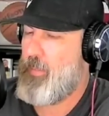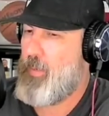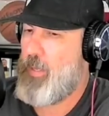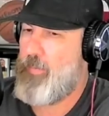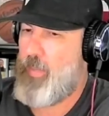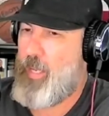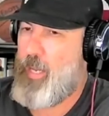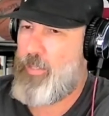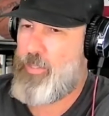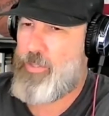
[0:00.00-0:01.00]
Well, even the
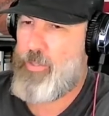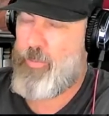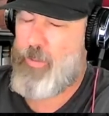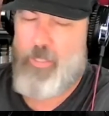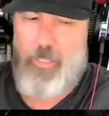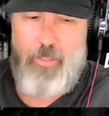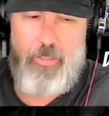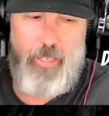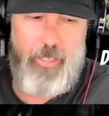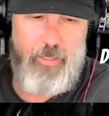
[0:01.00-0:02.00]
colleges, universities are state